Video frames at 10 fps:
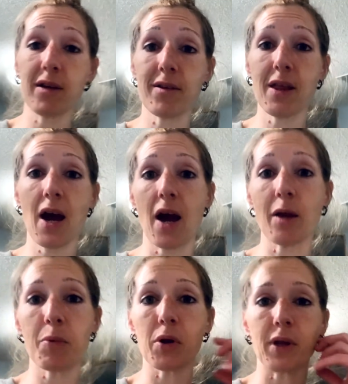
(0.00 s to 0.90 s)
to that, I can
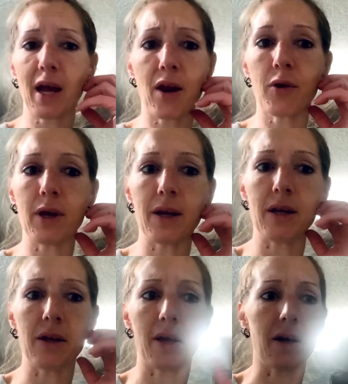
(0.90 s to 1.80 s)
put a link. I don't get
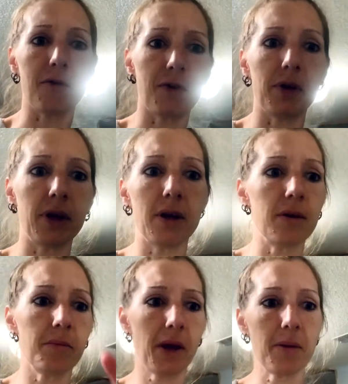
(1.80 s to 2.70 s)
any like
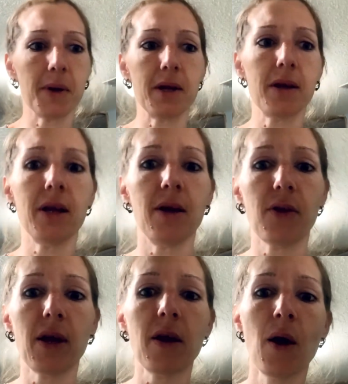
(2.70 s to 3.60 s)
affiliate payment,
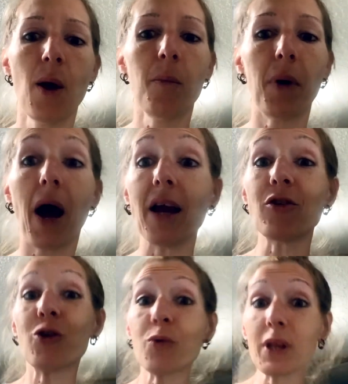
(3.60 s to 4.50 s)
anything, but I
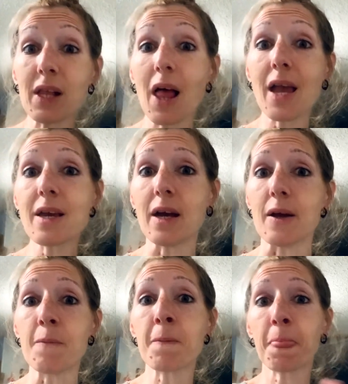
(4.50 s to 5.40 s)
do really like
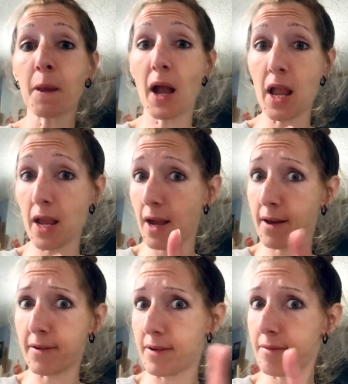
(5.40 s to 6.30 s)
it.
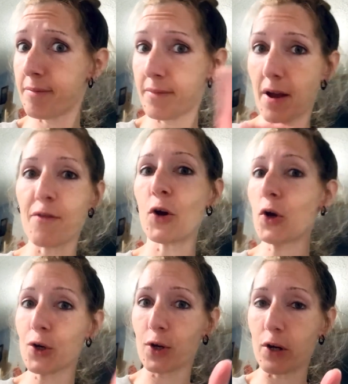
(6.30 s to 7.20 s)
And I've
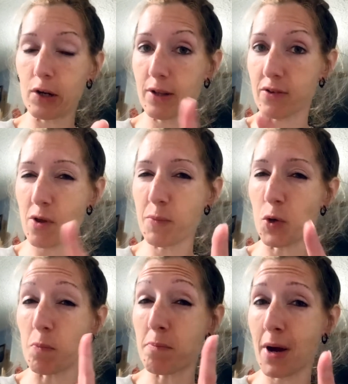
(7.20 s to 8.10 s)
heard some of
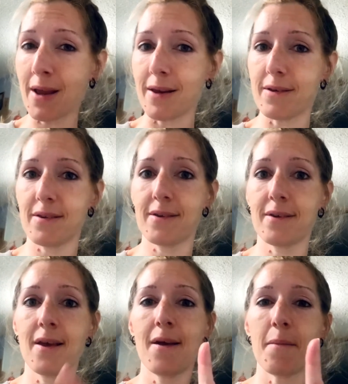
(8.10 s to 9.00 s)
you
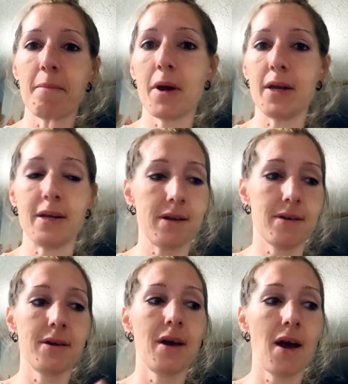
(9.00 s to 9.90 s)
might
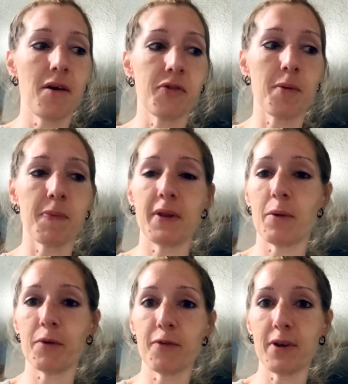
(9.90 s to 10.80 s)
have something that
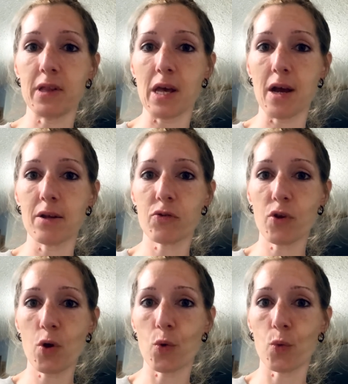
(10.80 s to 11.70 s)
would fit in that.
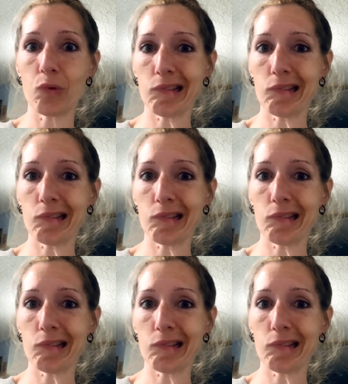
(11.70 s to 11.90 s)
So